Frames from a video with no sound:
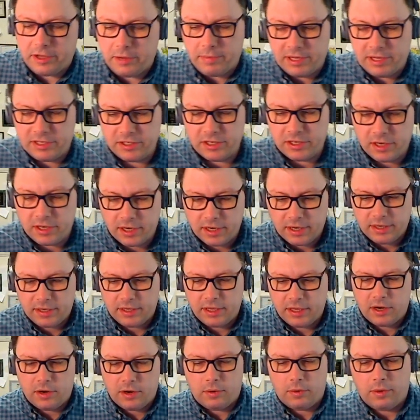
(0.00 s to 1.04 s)
You mentioned,
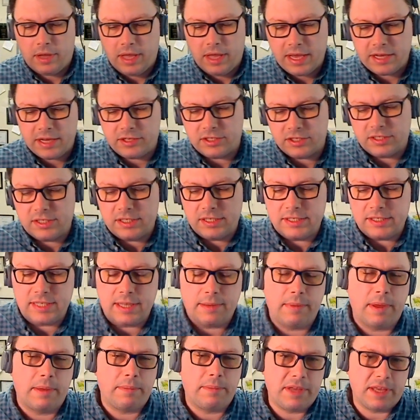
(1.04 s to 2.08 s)
you know, agencies
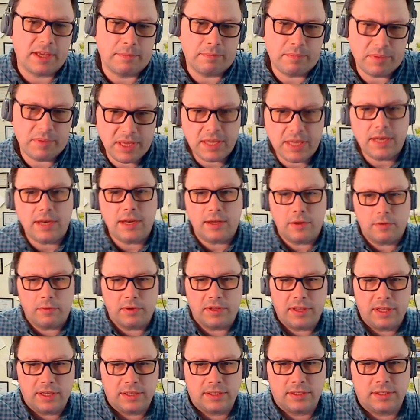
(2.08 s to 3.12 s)
that might be competing
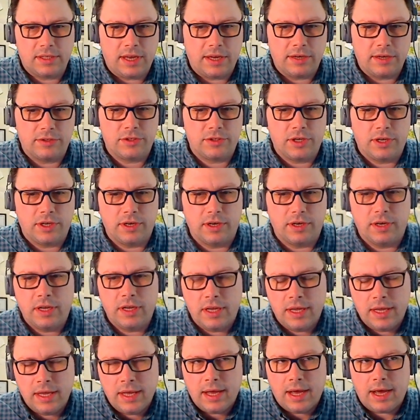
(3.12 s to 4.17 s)
with extension
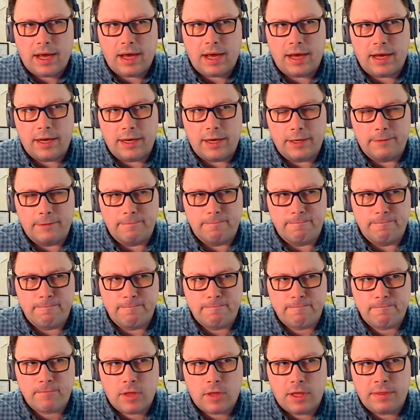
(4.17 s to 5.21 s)
um,
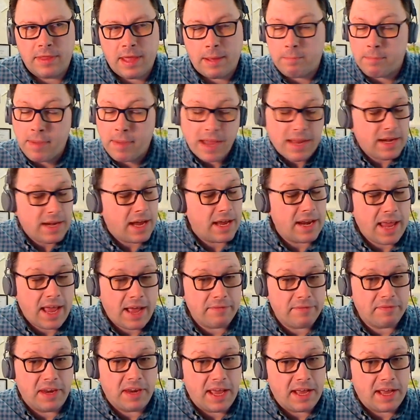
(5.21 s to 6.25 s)
that might not
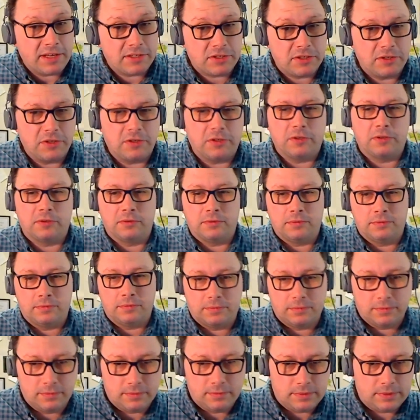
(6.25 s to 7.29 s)
have the national
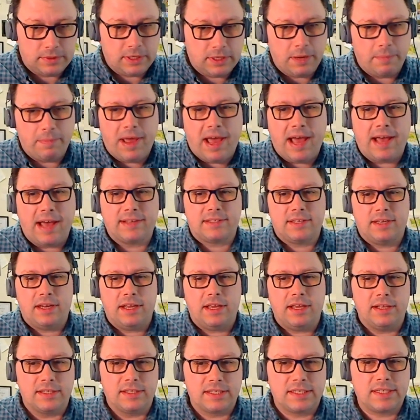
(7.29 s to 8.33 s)

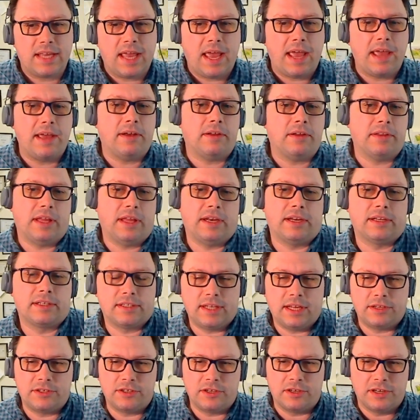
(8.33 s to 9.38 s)
capacity and scale that
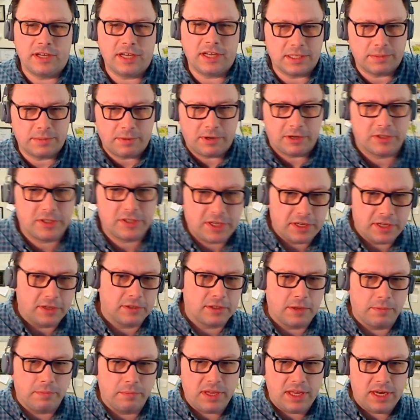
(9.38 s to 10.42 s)
extension does, but are still
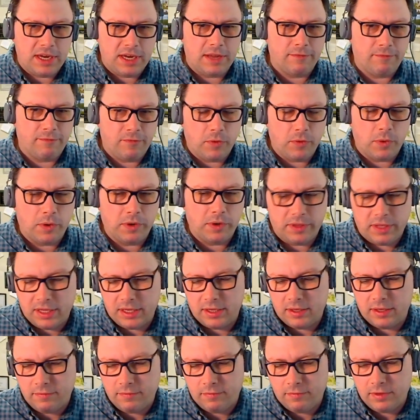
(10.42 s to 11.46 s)
competing for
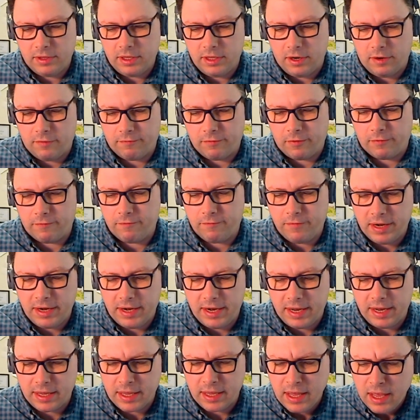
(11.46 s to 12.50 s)
the, you know, for
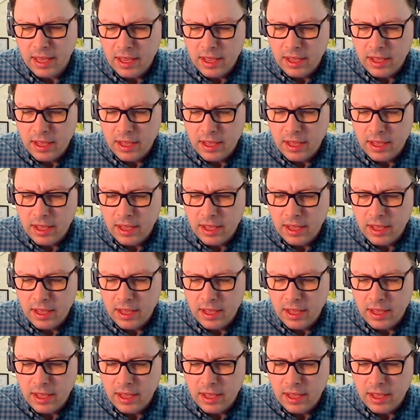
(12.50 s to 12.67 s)
funding.